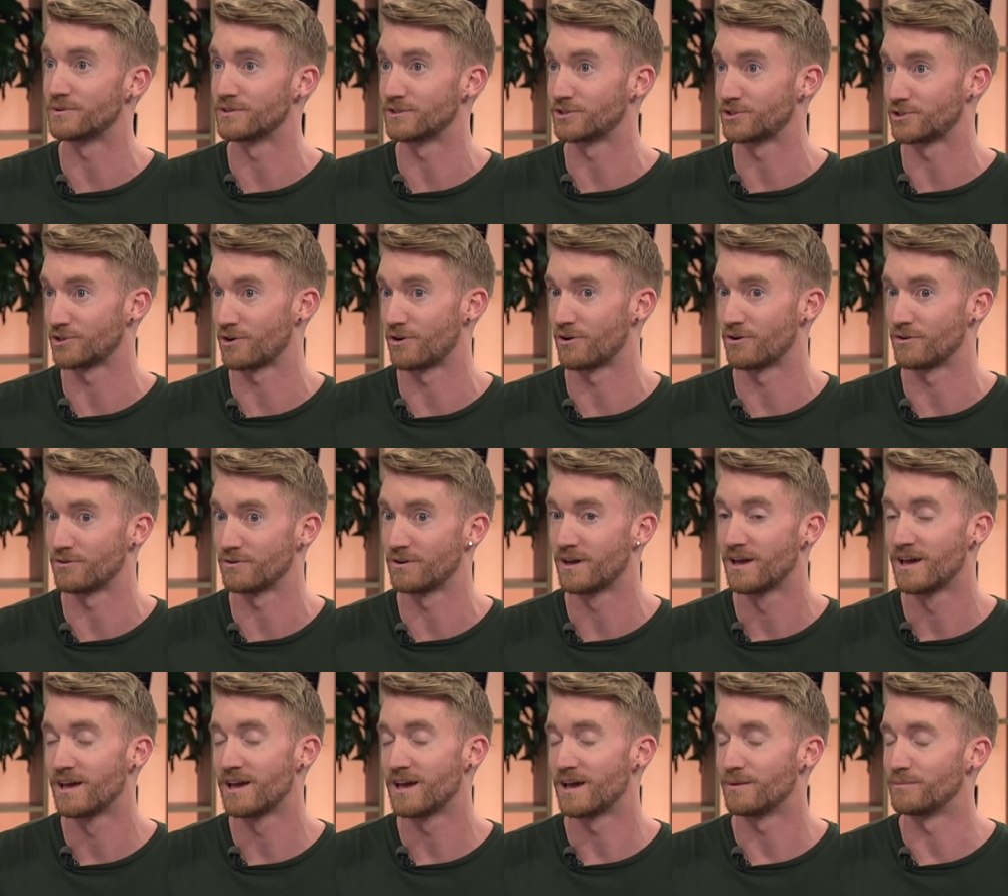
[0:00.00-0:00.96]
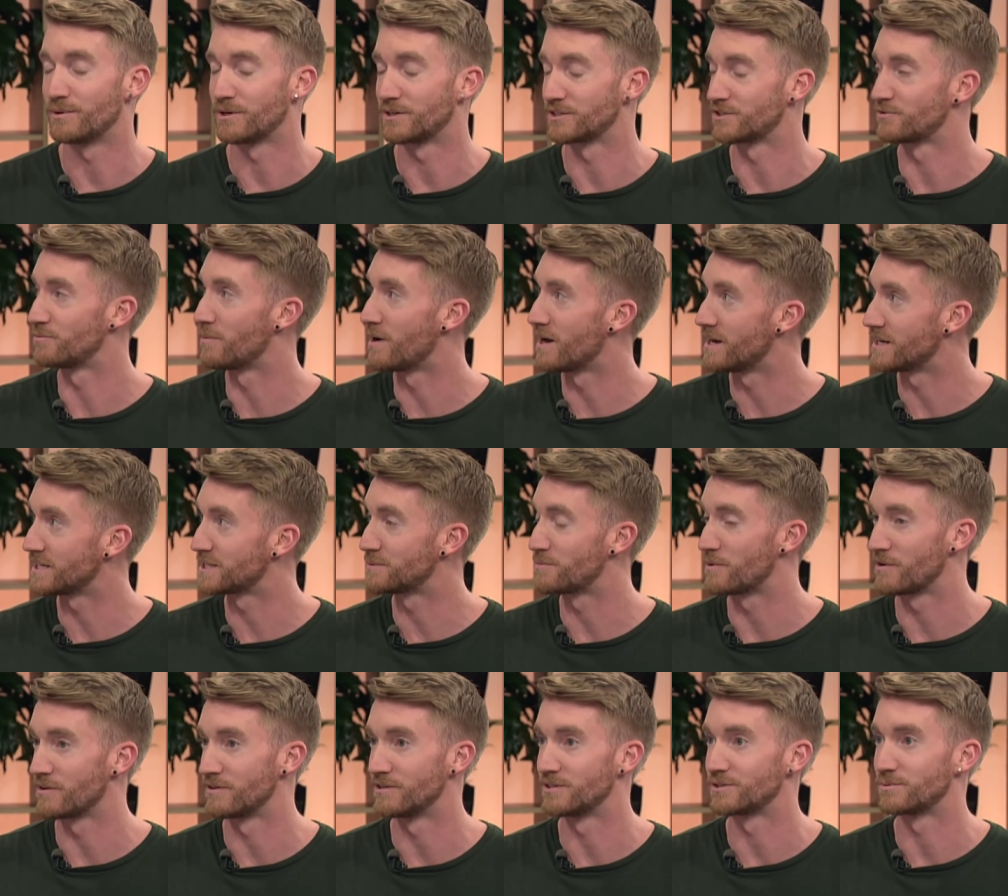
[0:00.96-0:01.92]
the show, and because of my
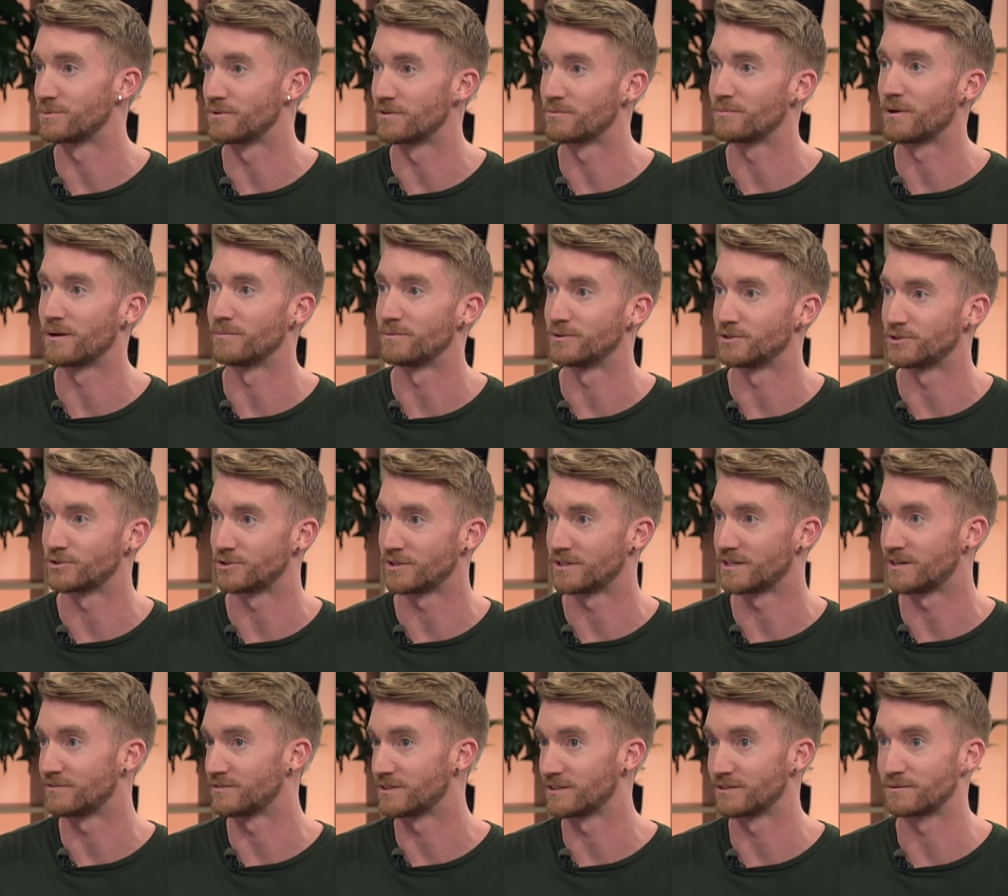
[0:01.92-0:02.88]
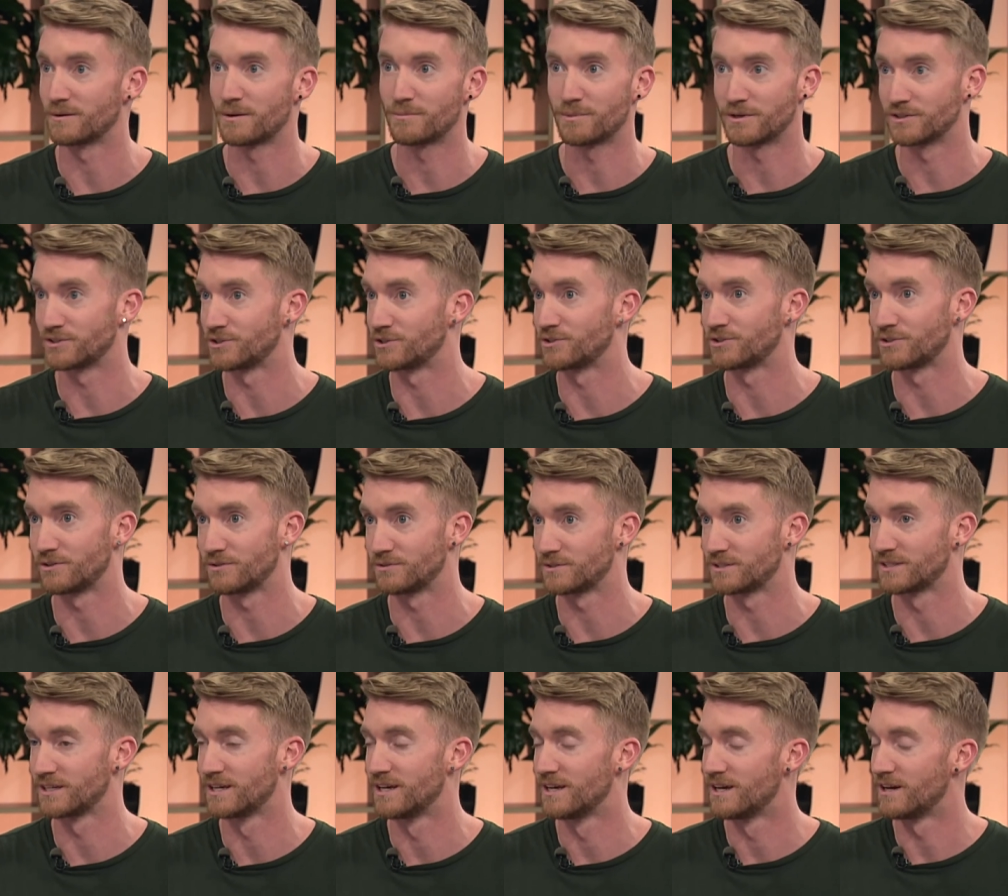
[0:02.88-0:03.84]
experience with puppetry, I've done a bunch of
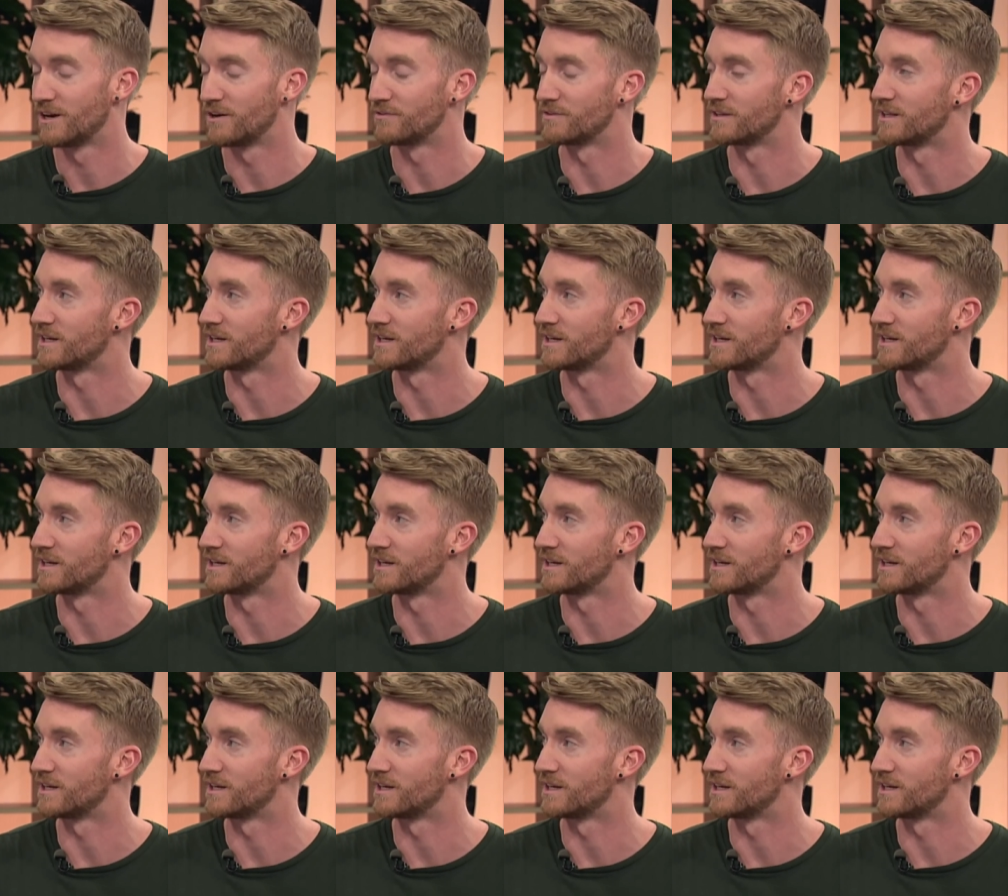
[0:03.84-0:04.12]
shows over the